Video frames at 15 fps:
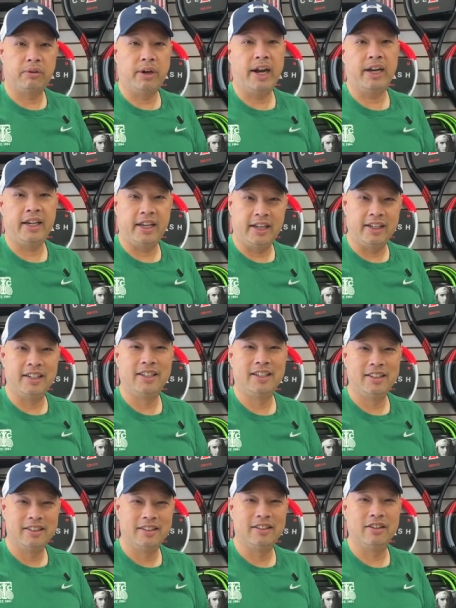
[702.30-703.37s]
racket,
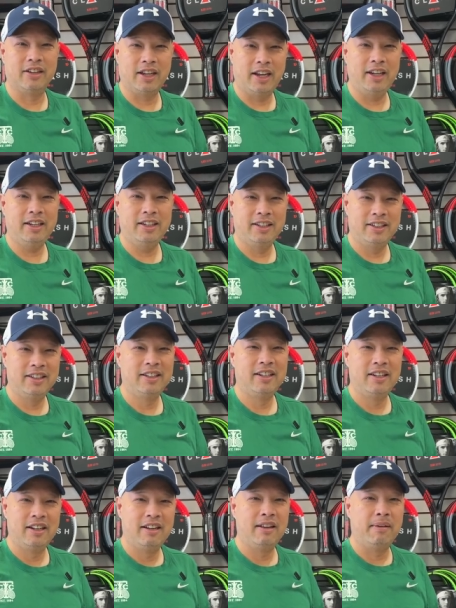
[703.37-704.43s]
okay?
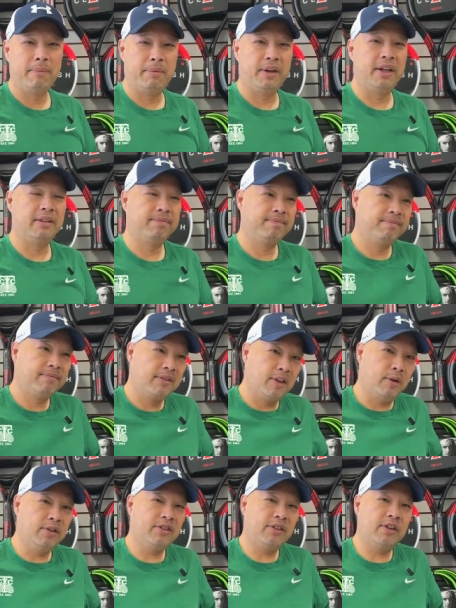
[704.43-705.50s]
But
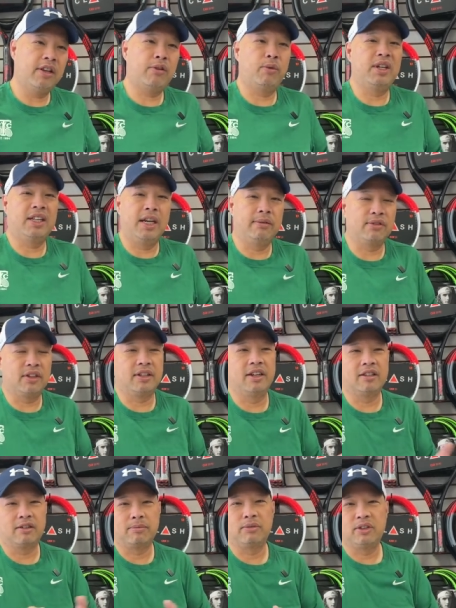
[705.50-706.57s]
those are the three types of
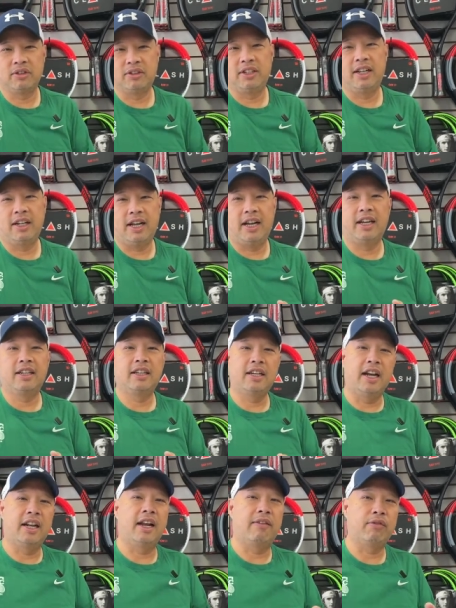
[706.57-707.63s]
customers that I
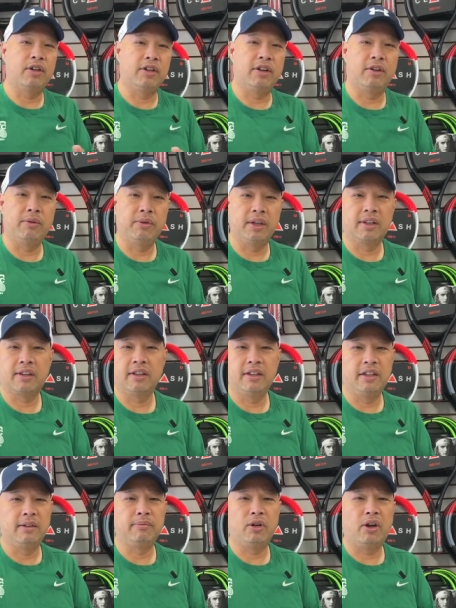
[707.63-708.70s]
kind of have to deal with
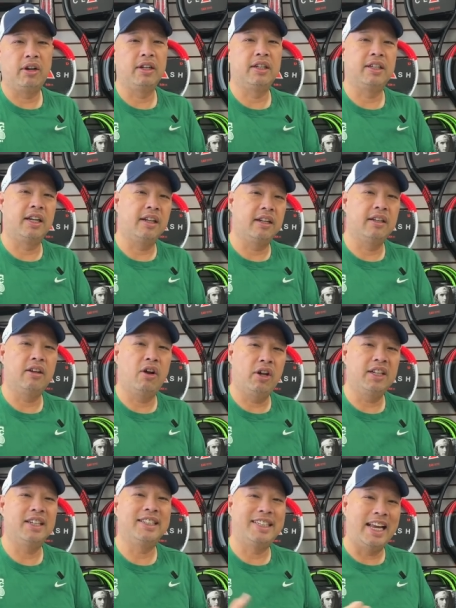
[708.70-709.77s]
um, on a deal
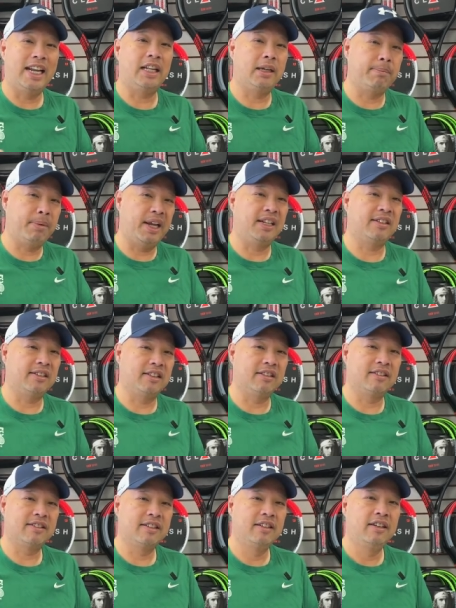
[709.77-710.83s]
on a daily
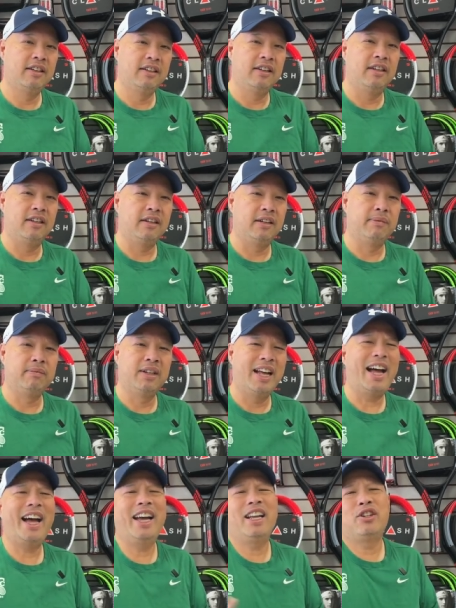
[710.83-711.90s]
basis. Um,
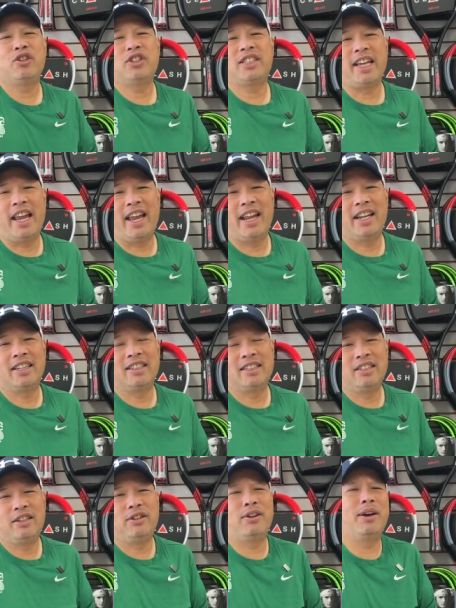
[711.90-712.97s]
I understand,
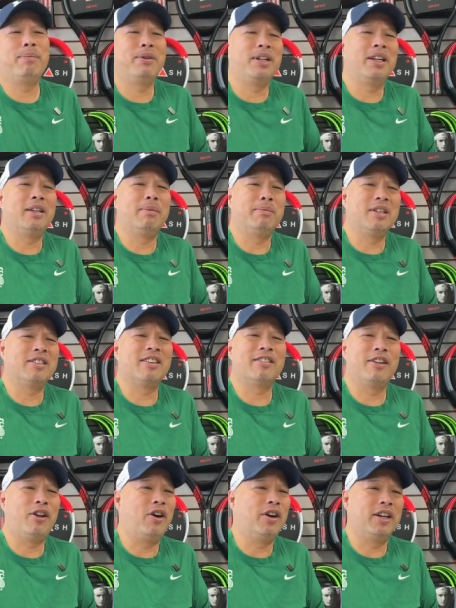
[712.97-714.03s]
you know, I've been in the business
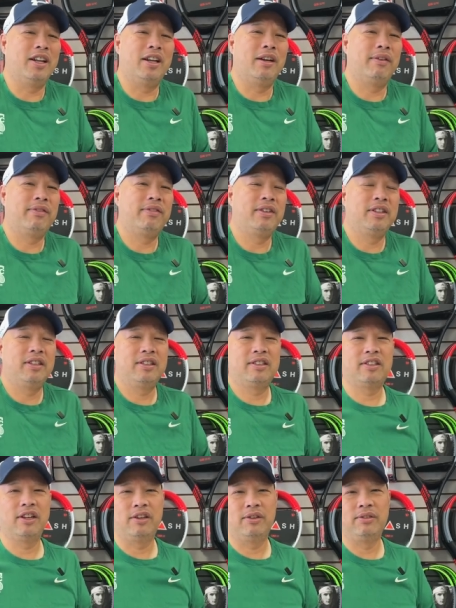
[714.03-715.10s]
long enough,
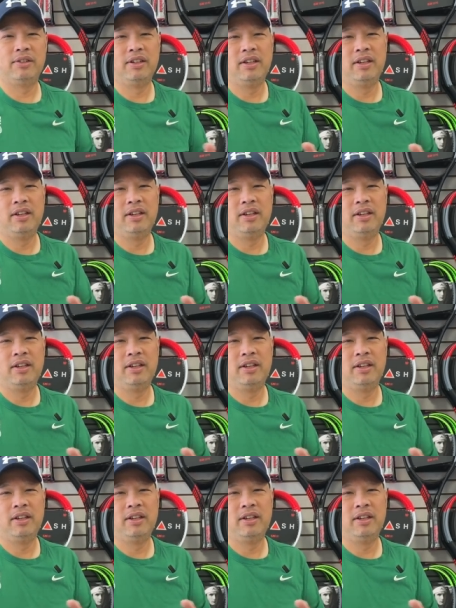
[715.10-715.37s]
so.